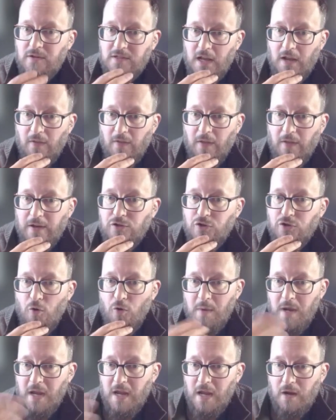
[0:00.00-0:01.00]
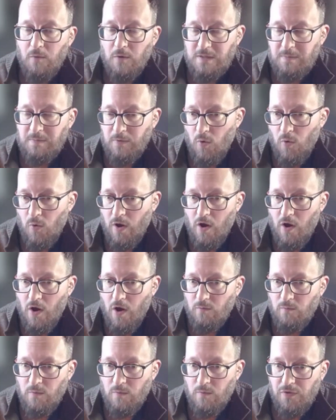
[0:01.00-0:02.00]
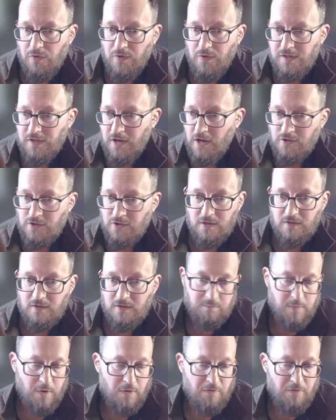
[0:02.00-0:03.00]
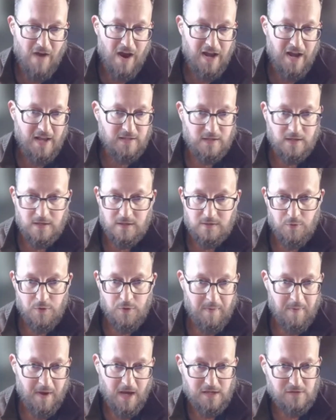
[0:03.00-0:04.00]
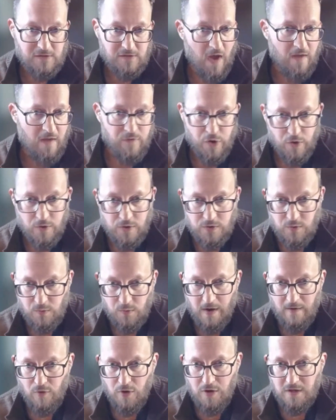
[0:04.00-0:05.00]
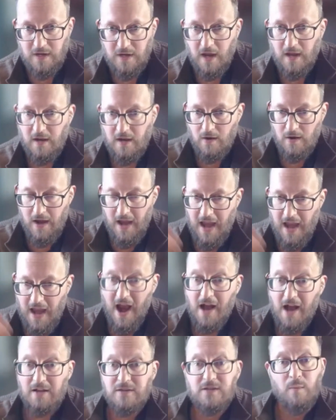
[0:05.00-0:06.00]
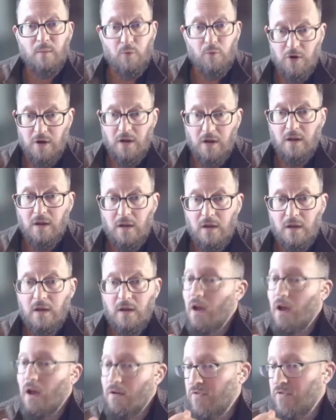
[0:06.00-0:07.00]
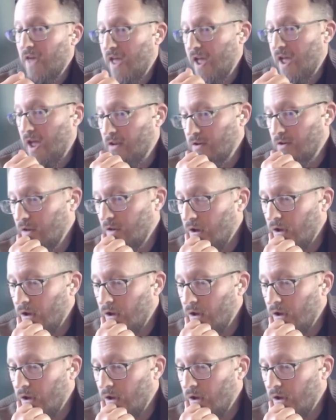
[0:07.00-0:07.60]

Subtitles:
to say like, show me what's been going on with this station's finances for the past 5 years or whatever, and get an AI summary of that.